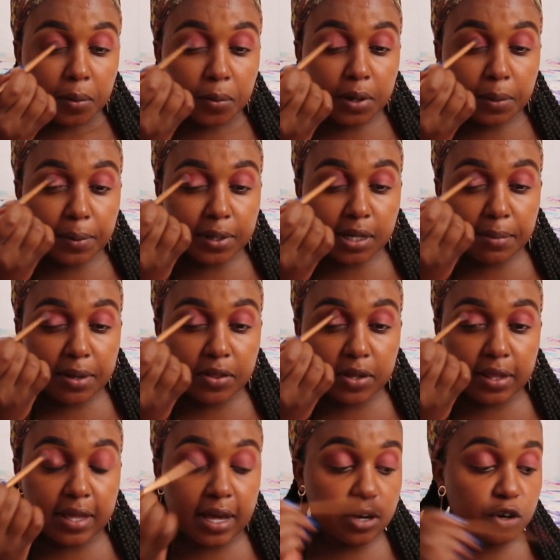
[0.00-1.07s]
Unapata by the
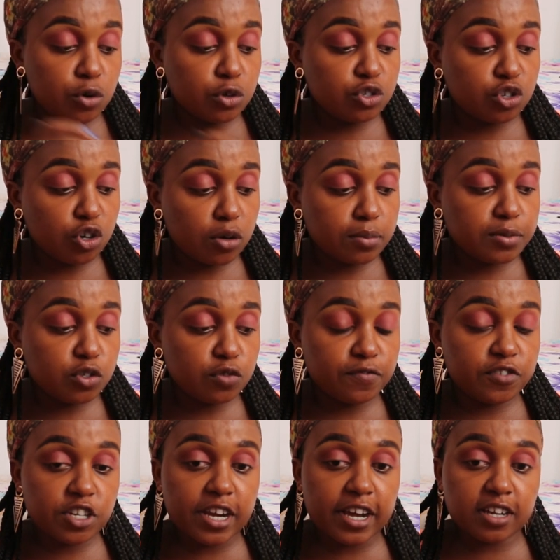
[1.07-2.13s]
way, there are no jobs. Is
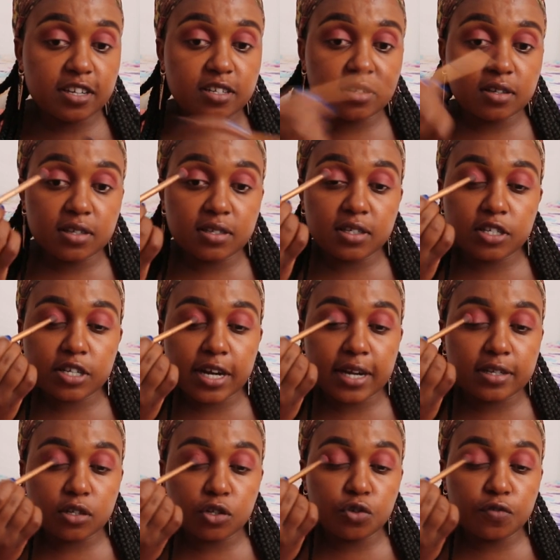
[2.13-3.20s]
it
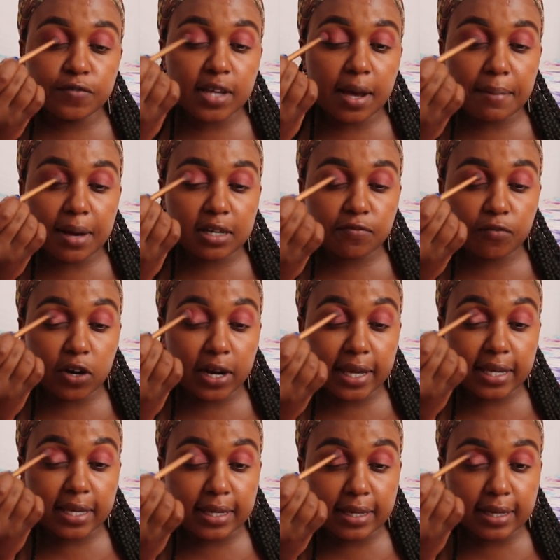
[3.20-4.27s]
tracked? You've tamaked for
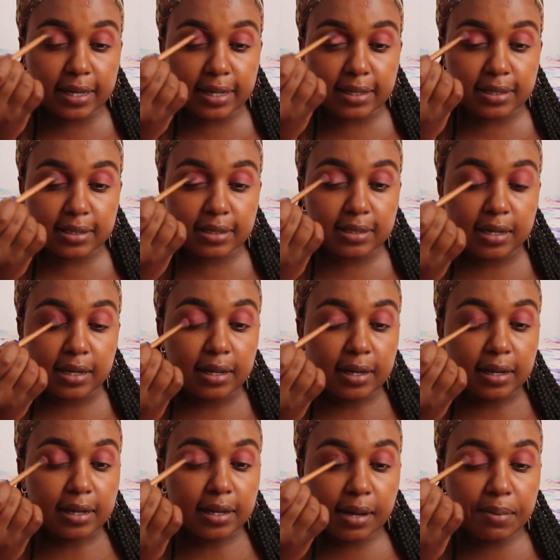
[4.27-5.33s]
like years.
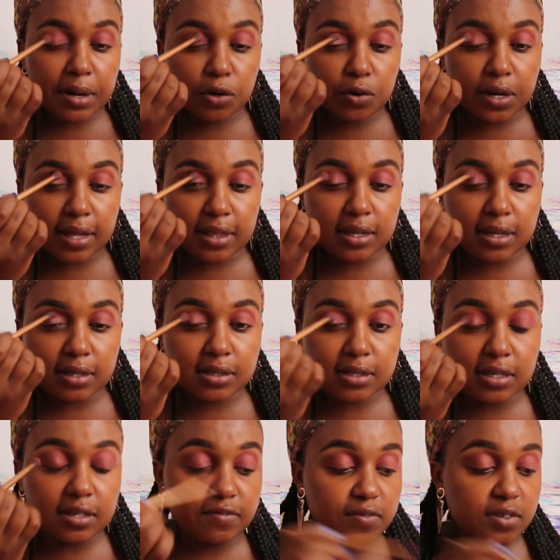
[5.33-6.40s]
Na bado nothing is
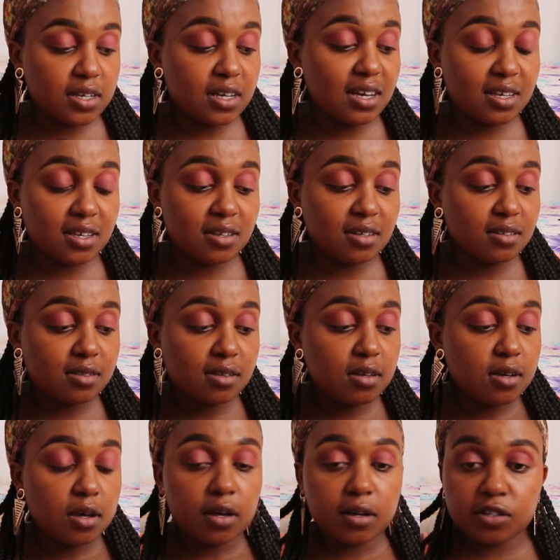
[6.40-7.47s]
giving. Aki,
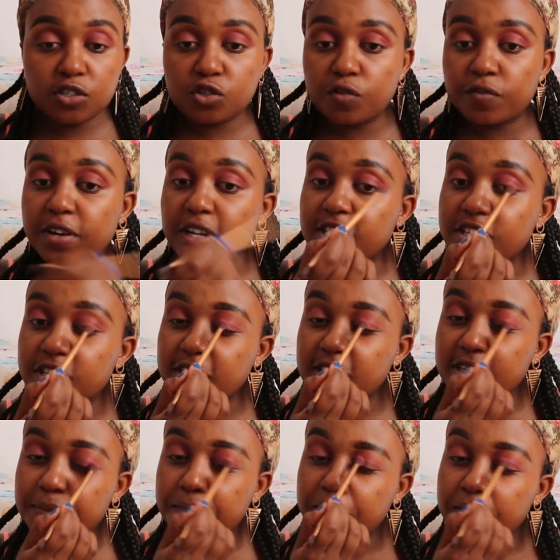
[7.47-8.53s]
it's so
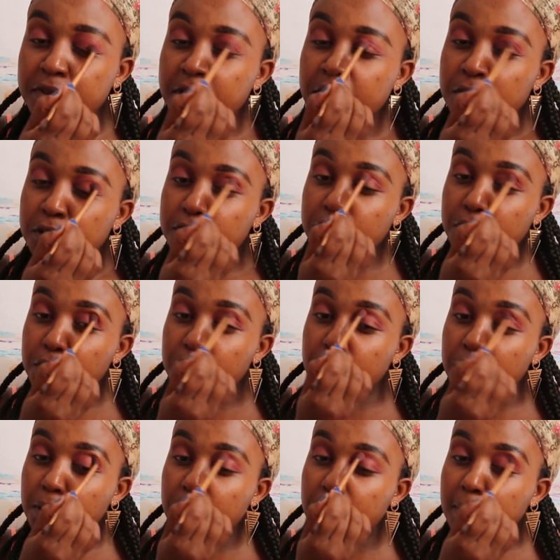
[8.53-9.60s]
frustrating.
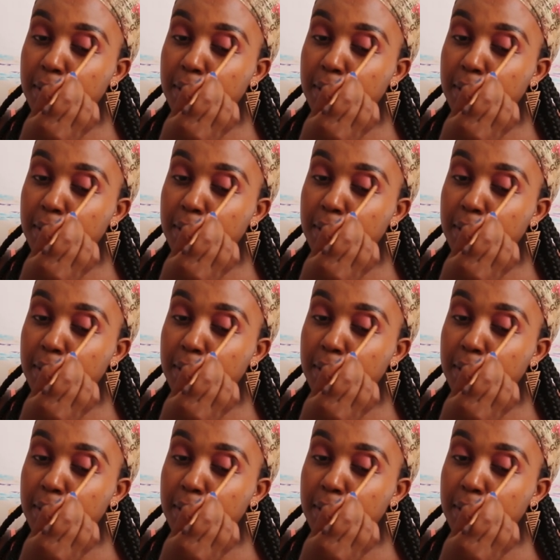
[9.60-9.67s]
So,